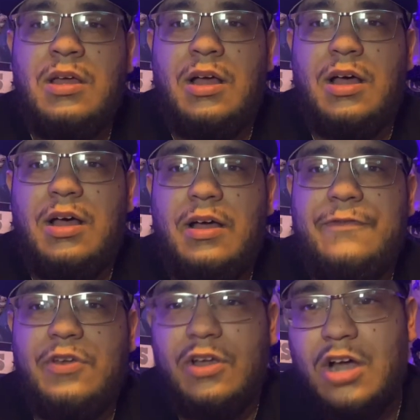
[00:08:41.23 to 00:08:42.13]

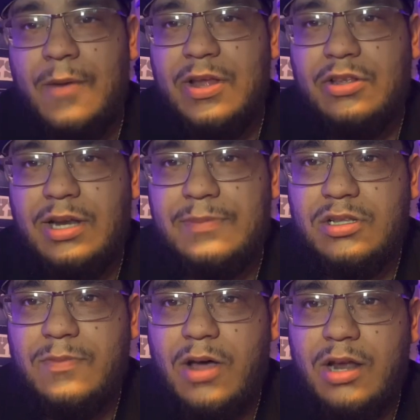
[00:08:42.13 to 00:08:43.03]
If you can comment their names
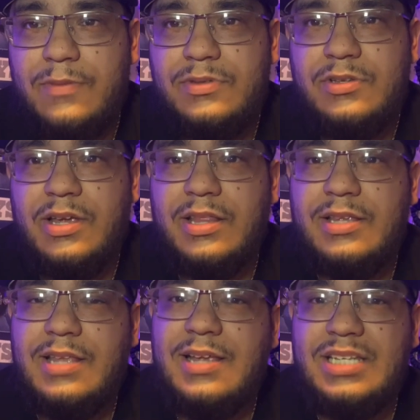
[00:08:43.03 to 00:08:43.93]
on the bottom so
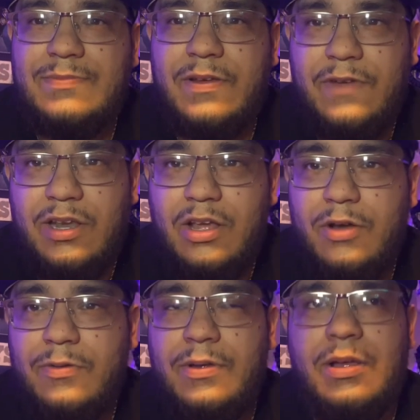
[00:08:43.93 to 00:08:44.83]
they can see my
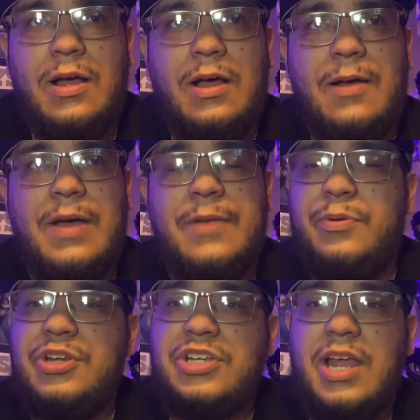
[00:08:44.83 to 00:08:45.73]
video, I
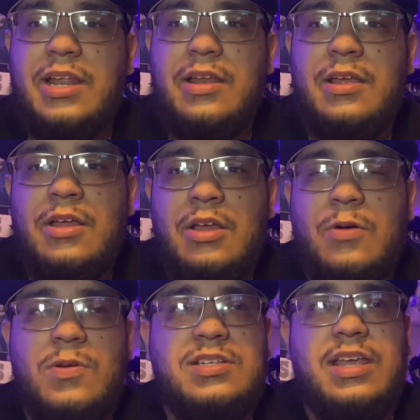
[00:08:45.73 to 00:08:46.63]
appreciate it.
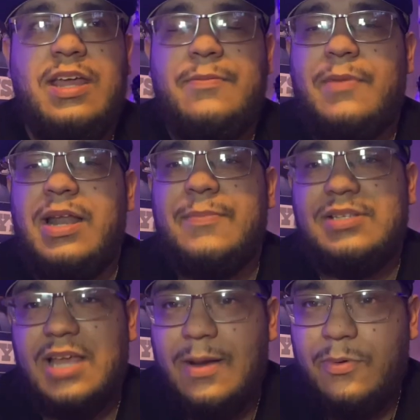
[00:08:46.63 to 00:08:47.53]
Once again, my name
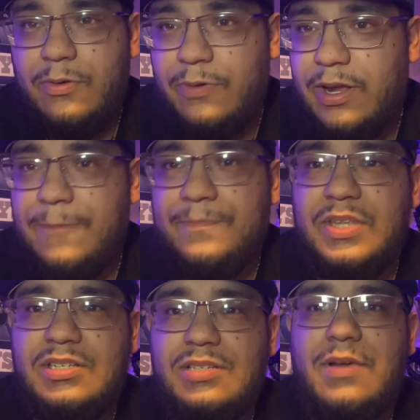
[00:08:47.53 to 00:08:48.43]
is Cowboy Rick.
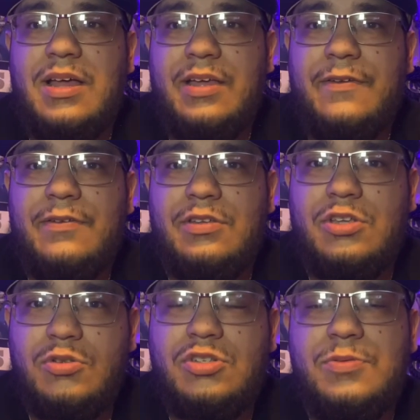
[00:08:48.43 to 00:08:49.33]
This is my
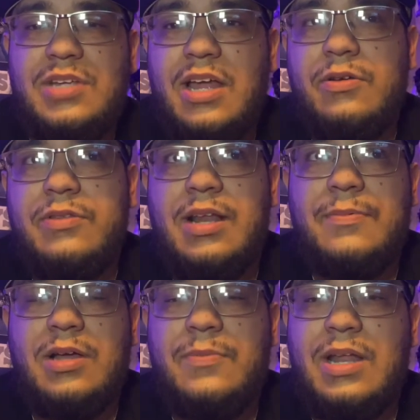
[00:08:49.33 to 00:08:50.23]
YouTube channel that
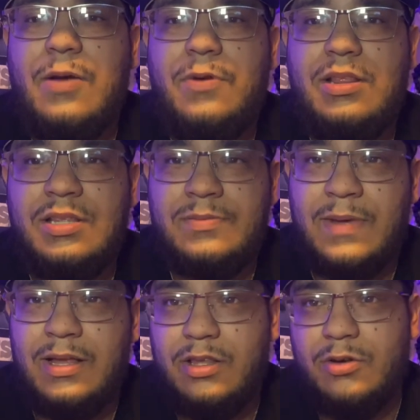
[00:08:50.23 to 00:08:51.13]
I'm coming out with. It's
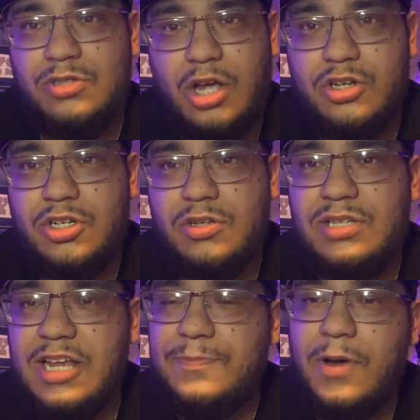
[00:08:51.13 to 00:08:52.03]
my little talk show /
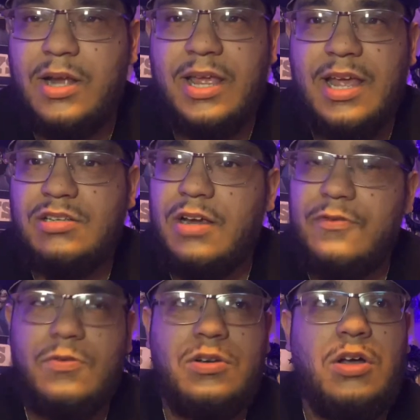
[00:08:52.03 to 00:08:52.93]
podcast,
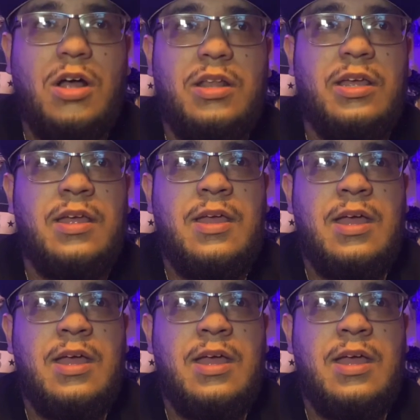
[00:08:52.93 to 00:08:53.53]
however you want to call it.